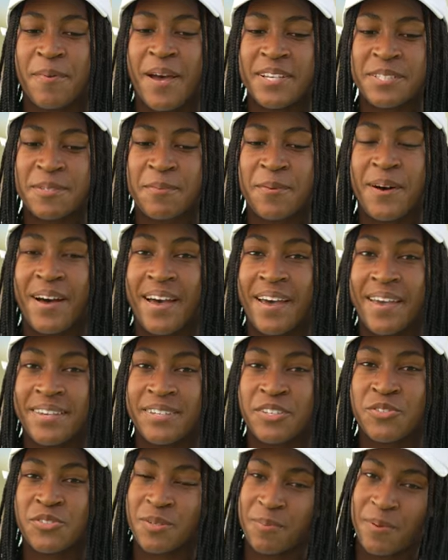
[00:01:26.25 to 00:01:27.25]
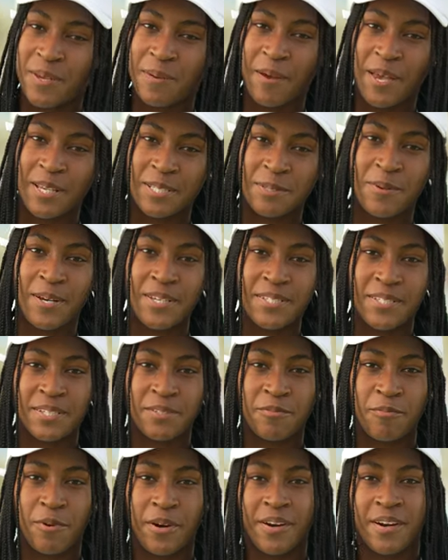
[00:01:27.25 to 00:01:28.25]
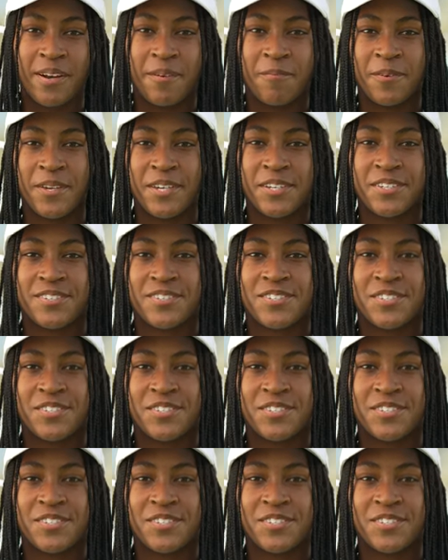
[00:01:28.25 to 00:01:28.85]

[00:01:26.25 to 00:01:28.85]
basketball, I used to play basketball. I did wear a mid